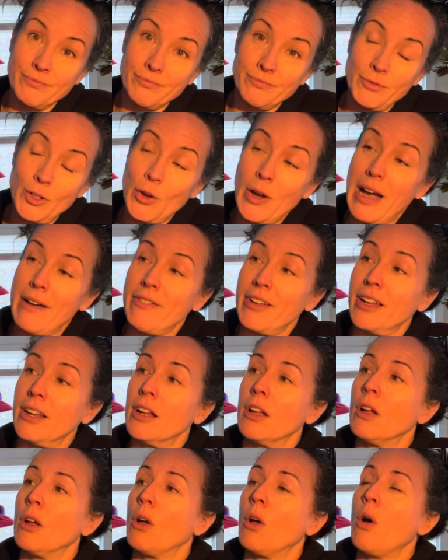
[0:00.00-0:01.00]
You have it
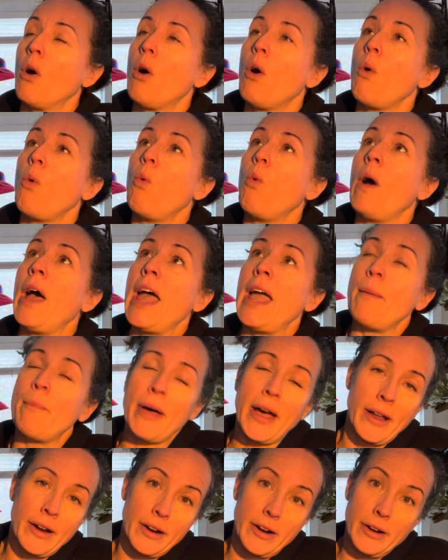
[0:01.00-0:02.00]
way
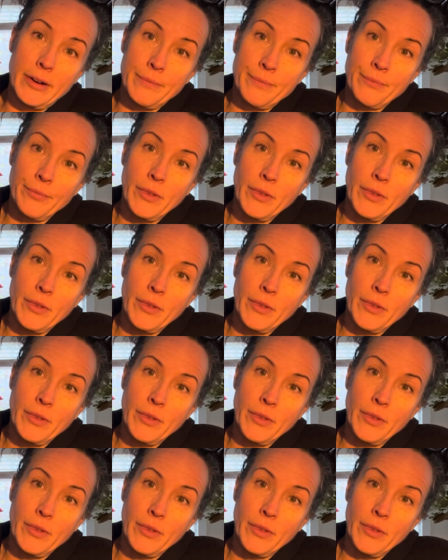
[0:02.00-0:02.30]
better.